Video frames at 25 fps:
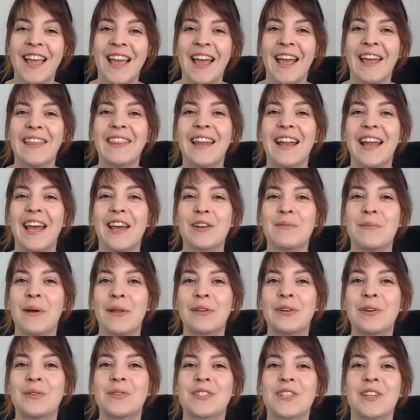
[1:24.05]
And then I had a
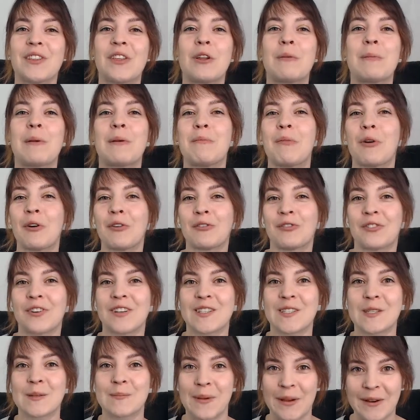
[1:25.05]
mother who was a little bit more free
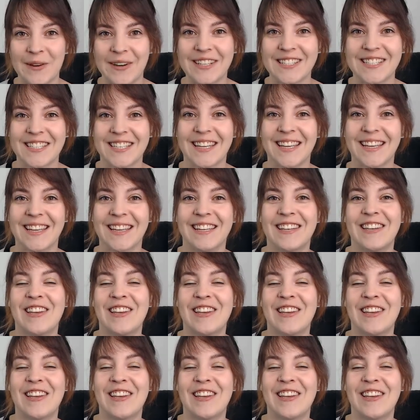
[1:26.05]
spirited.